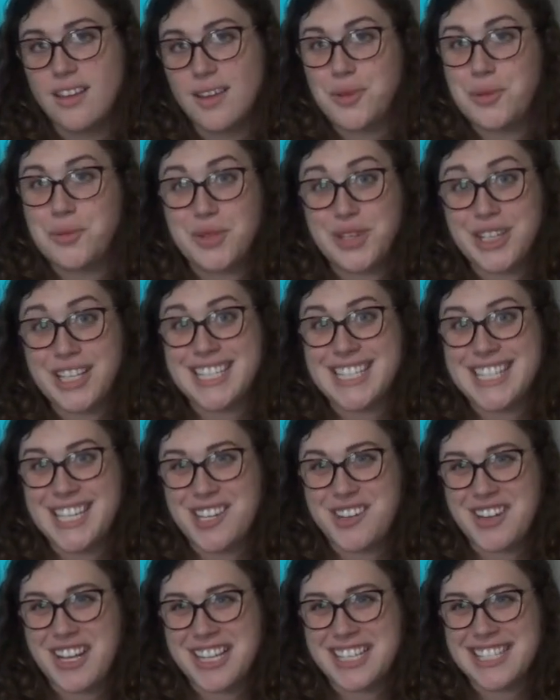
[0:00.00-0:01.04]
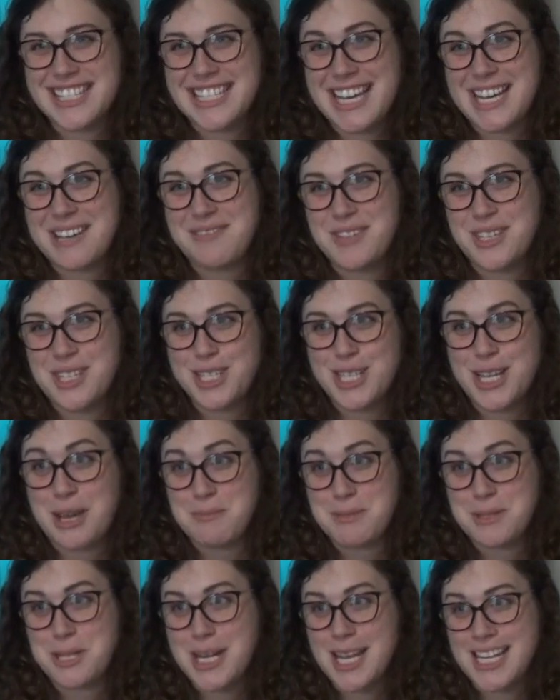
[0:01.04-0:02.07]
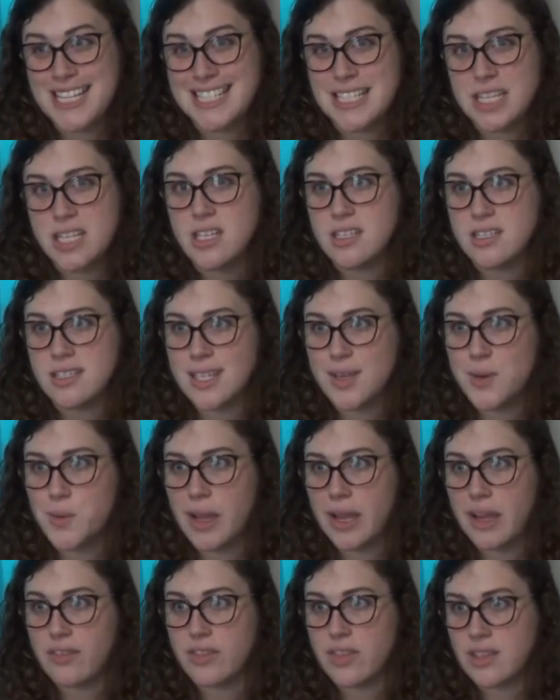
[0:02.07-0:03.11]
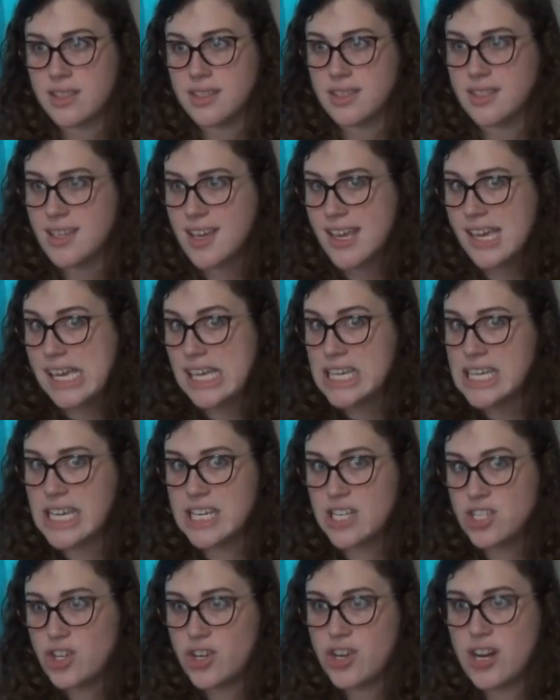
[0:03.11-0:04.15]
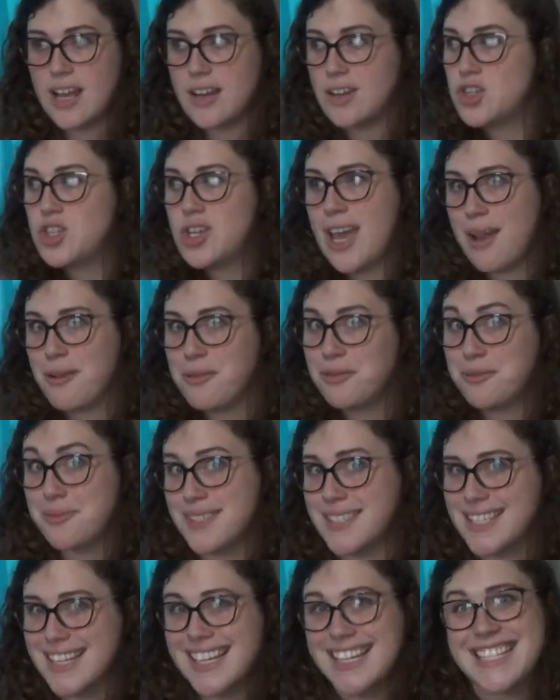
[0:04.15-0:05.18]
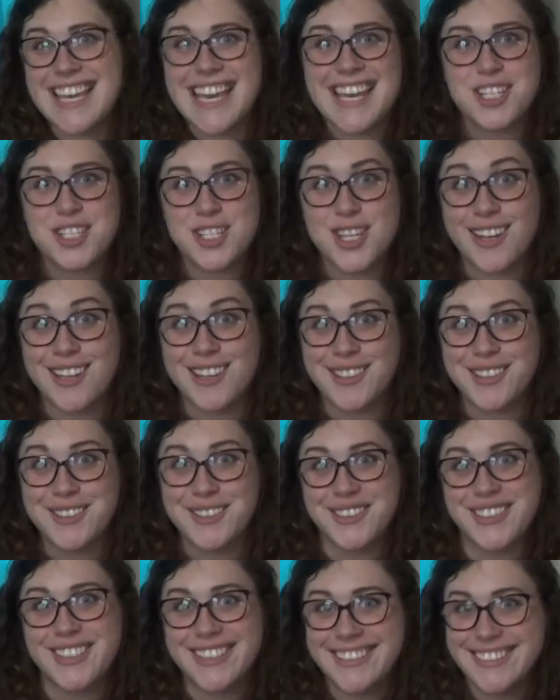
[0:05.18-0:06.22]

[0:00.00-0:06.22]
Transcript: And we'll continue next time with chapter 19 to see where this internet and chat room is going to take Jen and Luke.